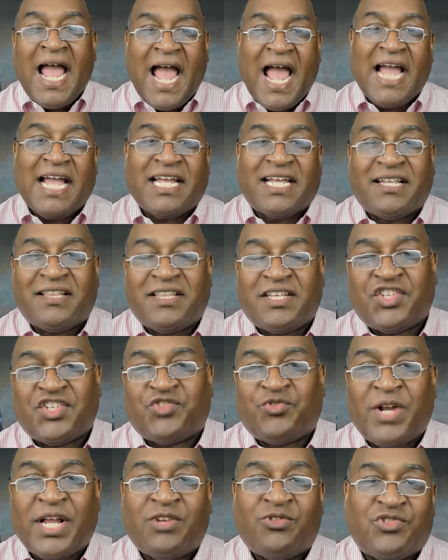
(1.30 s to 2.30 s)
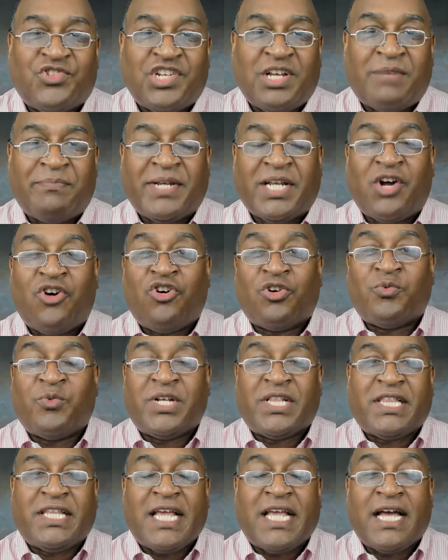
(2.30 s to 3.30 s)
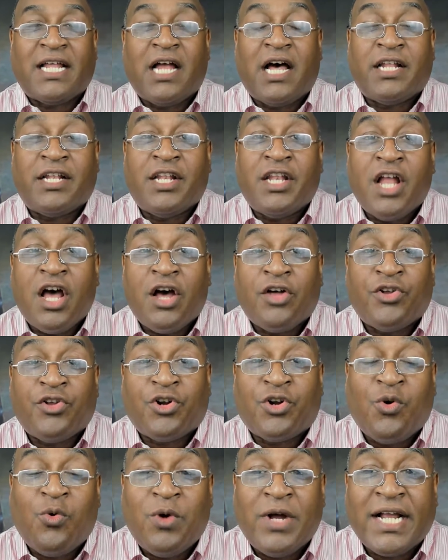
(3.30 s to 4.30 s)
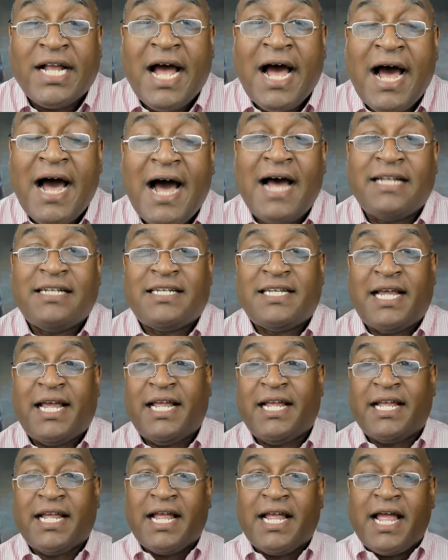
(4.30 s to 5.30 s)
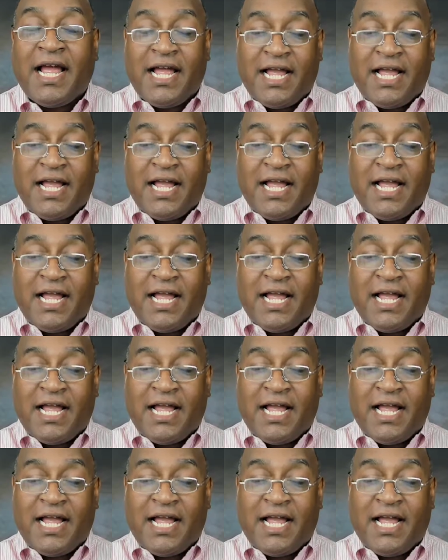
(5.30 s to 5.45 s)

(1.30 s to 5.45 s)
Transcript: Hey, this is Randall jumping on with yet another quick hot take.